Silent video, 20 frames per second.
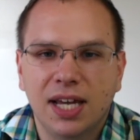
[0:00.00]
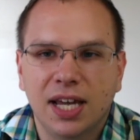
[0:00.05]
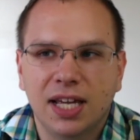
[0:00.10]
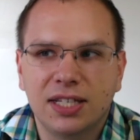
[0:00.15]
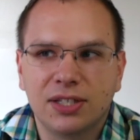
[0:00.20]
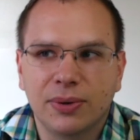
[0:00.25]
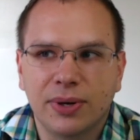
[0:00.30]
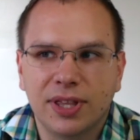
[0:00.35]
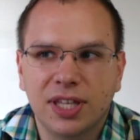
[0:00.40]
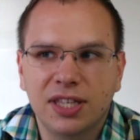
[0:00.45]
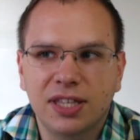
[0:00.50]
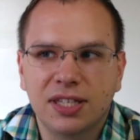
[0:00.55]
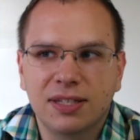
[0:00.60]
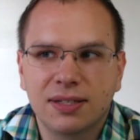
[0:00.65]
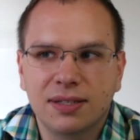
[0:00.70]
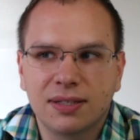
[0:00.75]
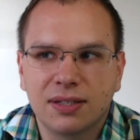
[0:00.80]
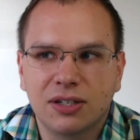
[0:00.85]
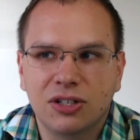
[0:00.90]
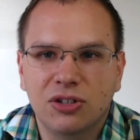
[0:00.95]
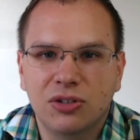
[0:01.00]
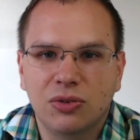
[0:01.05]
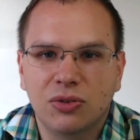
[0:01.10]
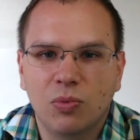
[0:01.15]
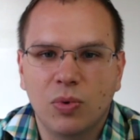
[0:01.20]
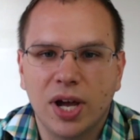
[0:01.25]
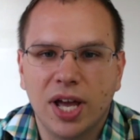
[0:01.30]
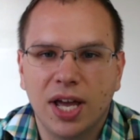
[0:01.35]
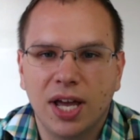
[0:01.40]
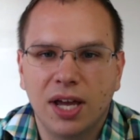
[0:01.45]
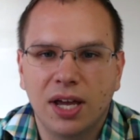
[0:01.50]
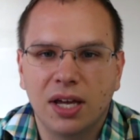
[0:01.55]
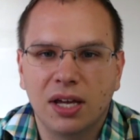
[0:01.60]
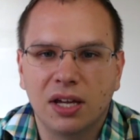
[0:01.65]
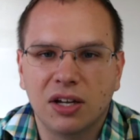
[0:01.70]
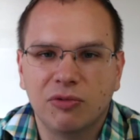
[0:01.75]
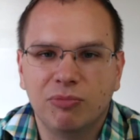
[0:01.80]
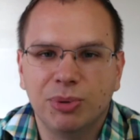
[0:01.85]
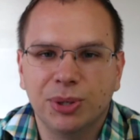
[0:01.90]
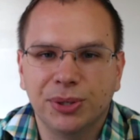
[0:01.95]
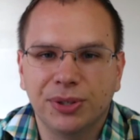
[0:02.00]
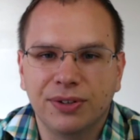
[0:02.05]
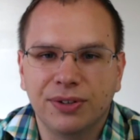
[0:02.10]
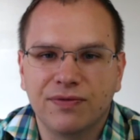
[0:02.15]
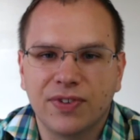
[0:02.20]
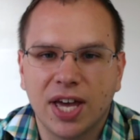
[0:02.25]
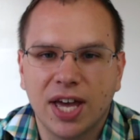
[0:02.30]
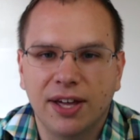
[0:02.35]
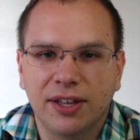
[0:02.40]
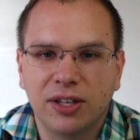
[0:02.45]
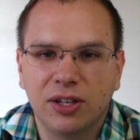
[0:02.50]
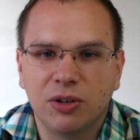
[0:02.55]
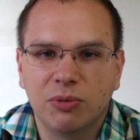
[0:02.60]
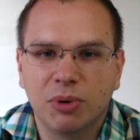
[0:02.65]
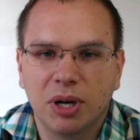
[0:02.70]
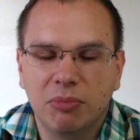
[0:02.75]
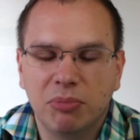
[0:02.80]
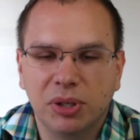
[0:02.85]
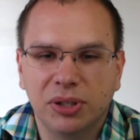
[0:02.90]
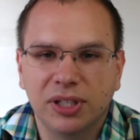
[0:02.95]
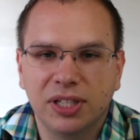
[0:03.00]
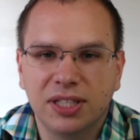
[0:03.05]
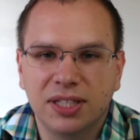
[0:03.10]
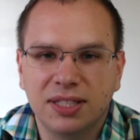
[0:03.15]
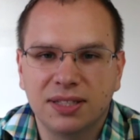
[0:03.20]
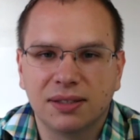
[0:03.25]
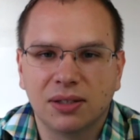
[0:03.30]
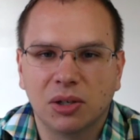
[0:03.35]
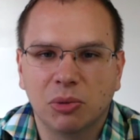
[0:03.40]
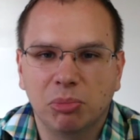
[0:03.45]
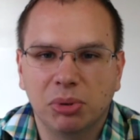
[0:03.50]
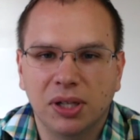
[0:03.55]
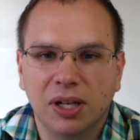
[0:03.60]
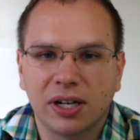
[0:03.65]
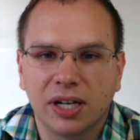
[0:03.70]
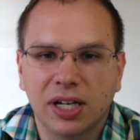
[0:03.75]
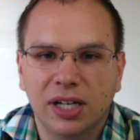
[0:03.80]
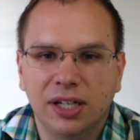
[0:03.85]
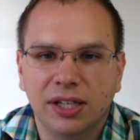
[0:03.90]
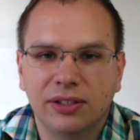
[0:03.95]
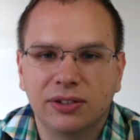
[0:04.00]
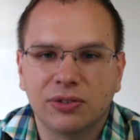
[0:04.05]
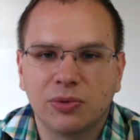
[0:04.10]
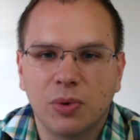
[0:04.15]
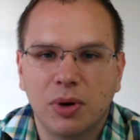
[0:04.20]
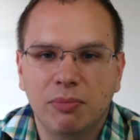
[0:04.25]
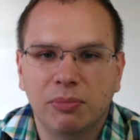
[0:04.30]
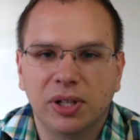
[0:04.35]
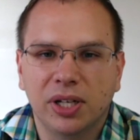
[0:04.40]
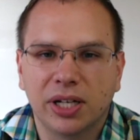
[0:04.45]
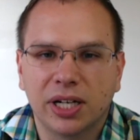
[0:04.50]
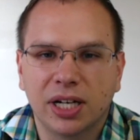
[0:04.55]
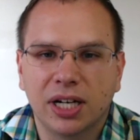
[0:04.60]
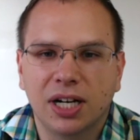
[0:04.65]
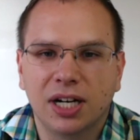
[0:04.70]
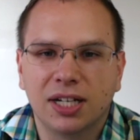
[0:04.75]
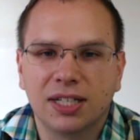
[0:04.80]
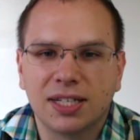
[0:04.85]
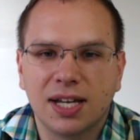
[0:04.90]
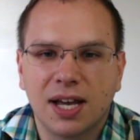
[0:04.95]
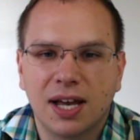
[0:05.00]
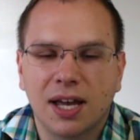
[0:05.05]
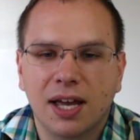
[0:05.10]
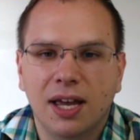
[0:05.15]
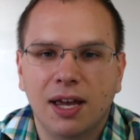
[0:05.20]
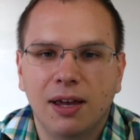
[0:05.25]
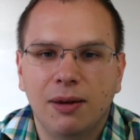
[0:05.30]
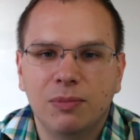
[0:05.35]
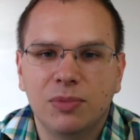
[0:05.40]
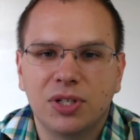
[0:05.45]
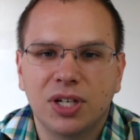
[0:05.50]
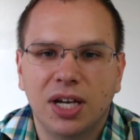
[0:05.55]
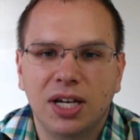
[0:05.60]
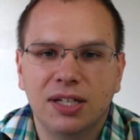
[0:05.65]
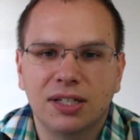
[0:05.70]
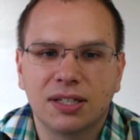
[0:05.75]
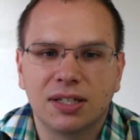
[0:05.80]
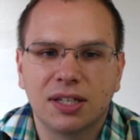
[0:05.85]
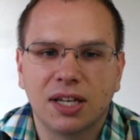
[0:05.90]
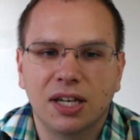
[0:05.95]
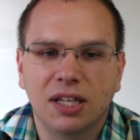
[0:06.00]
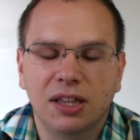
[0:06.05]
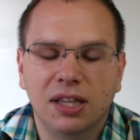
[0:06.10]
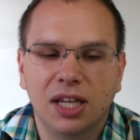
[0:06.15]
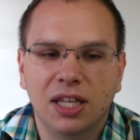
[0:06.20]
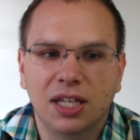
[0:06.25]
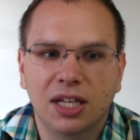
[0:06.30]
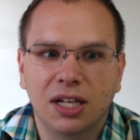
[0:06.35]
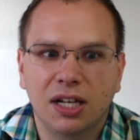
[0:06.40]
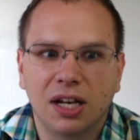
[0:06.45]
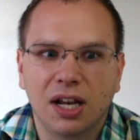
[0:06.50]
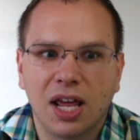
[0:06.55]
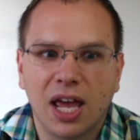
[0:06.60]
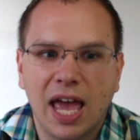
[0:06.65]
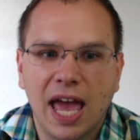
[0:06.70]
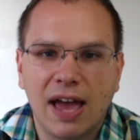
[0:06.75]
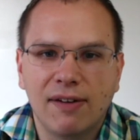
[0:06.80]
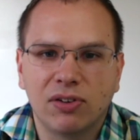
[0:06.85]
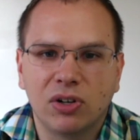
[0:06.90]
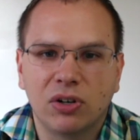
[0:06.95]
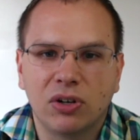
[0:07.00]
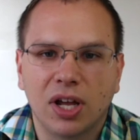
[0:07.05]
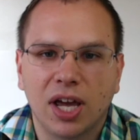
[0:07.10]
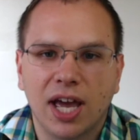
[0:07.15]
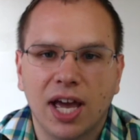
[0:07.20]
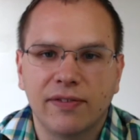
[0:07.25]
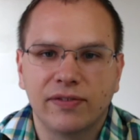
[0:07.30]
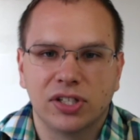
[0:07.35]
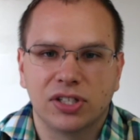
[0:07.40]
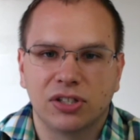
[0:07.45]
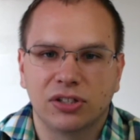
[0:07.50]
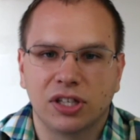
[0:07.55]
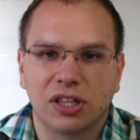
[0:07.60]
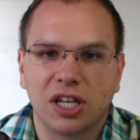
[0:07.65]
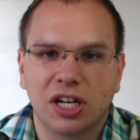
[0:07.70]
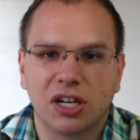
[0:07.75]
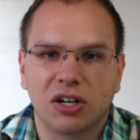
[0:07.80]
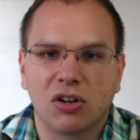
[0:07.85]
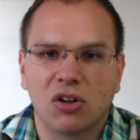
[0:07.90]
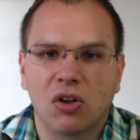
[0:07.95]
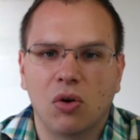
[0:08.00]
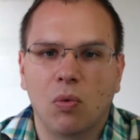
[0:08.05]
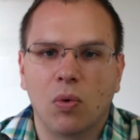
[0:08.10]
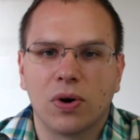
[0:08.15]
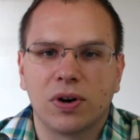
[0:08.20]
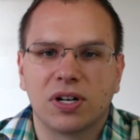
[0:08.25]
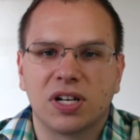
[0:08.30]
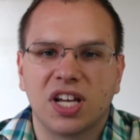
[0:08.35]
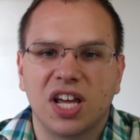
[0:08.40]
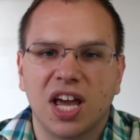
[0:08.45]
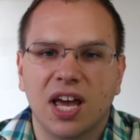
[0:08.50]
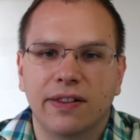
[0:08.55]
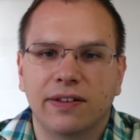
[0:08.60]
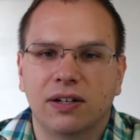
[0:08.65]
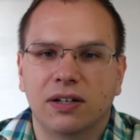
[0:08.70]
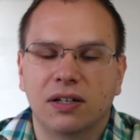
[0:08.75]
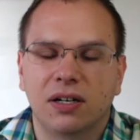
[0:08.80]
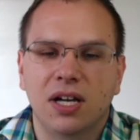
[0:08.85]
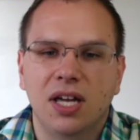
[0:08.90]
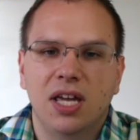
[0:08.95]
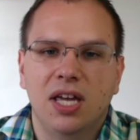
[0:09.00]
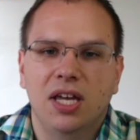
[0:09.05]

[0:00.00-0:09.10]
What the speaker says: And so I think this is a good way of building value by building these little plugins, one plugin at a time, change it, and then have it so that they can all work together.